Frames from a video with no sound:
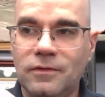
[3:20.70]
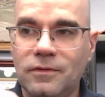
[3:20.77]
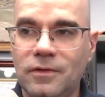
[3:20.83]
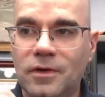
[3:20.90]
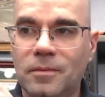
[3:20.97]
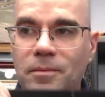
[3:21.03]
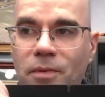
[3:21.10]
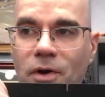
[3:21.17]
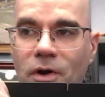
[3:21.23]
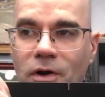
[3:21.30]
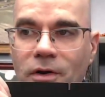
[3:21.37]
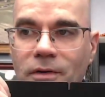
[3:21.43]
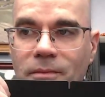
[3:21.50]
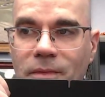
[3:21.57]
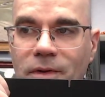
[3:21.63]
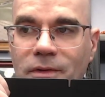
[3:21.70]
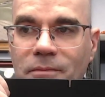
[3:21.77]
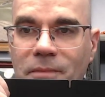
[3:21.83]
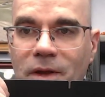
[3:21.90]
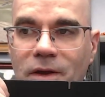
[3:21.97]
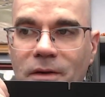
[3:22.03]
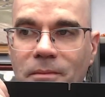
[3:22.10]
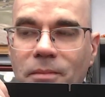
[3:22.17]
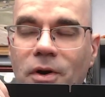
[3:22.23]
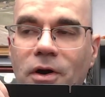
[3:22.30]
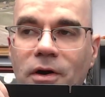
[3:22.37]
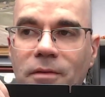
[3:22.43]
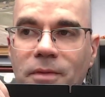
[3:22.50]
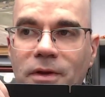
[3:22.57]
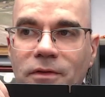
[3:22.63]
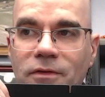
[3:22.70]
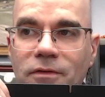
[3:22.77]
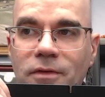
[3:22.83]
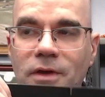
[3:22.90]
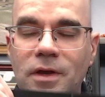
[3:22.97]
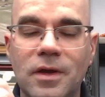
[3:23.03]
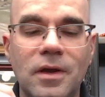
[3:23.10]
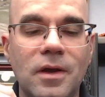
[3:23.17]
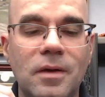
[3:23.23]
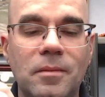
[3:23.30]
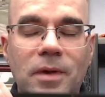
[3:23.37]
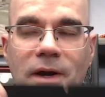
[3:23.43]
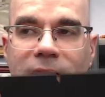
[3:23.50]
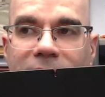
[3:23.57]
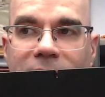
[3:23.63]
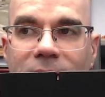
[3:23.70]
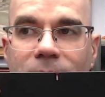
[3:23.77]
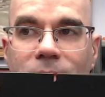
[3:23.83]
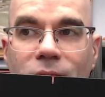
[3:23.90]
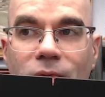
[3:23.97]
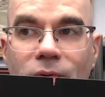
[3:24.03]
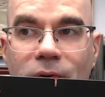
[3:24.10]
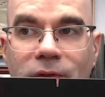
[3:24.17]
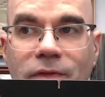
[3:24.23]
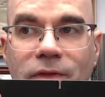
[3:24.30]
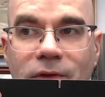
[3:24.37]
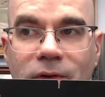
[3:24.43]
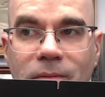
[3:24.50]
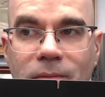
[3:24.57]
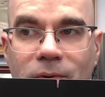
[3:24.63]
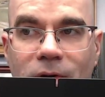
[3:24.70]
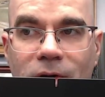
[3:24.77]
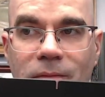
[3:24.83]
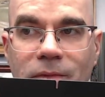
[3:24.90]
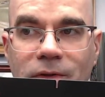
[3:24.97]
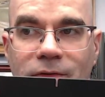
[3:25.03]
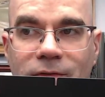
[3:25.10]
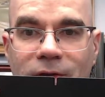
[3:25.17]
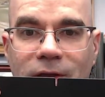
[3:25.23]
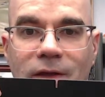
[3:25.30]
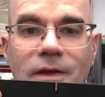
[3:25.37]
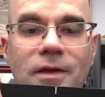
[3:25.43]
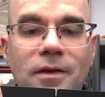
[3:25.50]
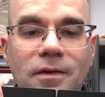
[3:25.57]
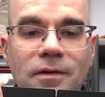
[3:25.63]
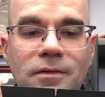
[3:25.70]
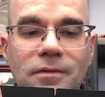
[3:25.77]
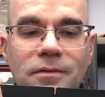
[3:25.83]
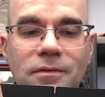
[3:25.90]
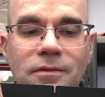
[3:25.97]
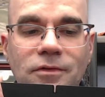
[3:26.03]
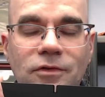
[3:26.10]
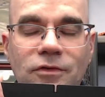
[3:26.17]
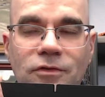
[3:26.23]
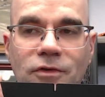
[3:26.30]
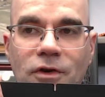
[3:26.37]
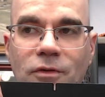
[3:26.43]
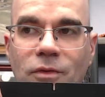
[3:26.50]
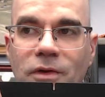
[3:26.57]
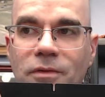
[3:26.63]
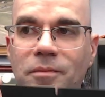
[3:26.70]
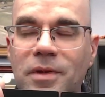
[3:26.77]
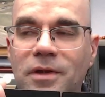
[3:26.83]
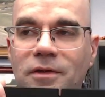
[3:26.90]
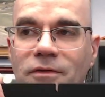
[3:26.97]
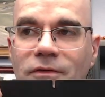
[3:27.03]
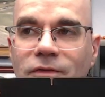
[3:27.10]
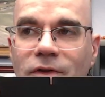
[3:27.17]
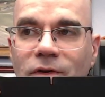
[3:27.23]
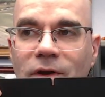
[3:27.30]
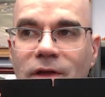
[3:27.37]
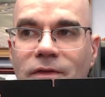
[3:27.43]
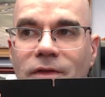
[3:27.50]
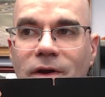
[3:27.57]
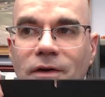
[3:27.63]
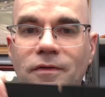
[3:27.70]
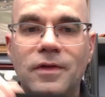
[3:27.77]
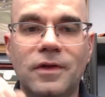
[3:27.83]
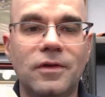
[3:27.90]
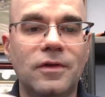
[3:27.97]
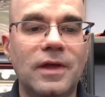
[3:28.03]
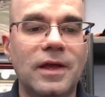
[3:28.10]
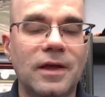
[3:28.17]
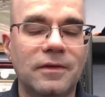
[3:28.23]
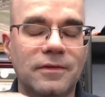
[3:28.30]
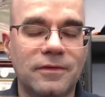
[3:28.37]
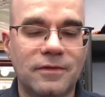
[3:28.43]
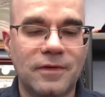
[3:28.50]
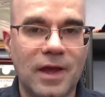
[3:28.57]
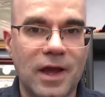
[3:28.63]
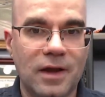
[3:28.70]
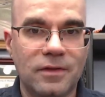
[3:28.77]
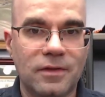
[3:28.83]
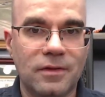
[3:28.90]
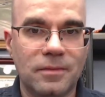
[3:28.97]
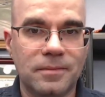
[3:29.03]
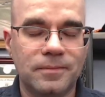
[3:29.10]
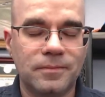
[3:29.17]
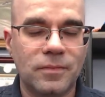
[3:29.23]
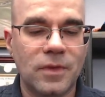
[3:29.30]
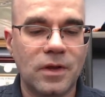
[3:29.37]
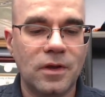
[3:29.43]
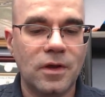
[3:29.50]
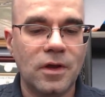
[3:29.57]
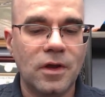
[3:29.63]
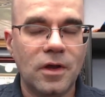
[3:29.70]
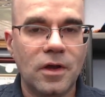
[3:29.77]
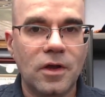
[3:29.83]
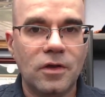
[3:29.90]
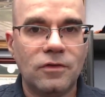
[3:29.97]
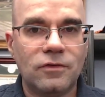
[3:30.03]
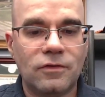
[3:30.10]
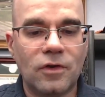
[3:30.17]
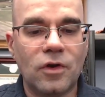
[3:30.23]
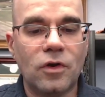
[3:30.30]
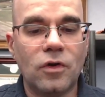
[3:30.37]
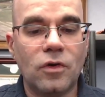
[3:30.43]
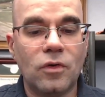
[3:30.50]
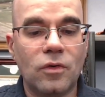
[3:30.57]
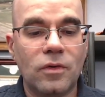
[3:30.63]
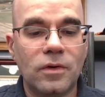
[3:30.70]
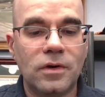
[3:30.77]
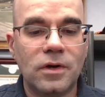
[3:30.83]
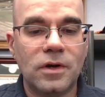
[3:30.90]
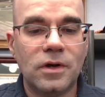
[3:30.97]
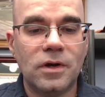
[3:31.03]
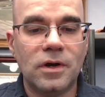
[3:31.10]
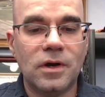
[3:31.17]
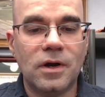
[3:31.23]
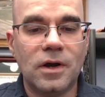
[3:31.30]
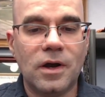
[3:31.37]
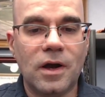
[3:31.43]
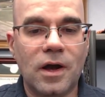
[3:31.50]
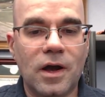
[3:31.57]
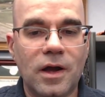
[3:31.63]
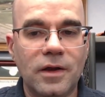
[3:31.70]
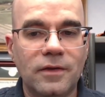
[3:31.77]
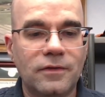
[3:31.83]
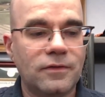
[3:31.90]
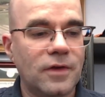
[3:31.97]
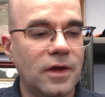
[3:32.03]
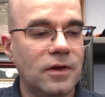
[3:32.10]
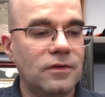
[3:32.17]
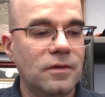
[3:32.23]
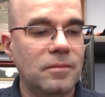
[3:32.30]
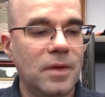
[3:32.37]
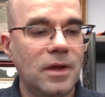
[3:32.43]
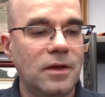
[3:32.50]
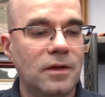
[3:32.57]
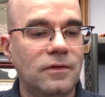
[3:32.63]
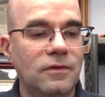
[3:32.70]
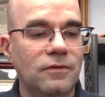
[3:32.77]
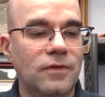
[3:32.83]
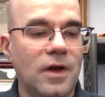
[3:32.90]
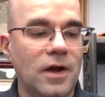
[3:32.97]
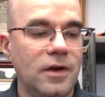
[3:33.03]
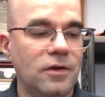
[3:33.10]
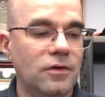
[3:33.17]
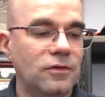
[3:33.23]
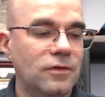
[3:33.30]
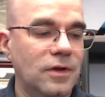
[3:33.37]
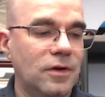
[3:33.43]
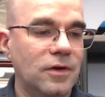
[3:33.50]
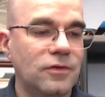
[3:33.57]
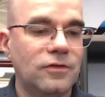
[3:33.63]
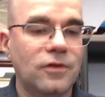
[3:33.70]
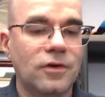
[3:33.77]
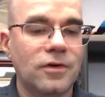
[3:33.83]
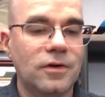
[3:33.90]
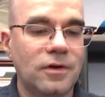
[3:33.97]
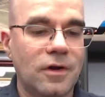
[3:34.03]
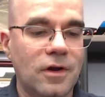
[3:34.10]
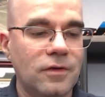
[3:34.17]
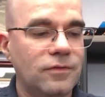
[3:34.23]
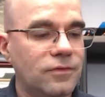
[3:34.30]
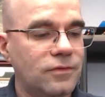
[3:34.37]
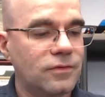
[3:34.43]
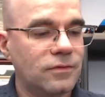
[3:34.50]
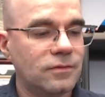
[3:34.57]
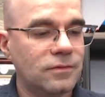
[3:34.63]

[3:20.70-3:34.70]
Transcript: compartments, but I can't print the compartments in to start with, because if they're in there, then you can't stack them. So I decided to make dividers. Now I started off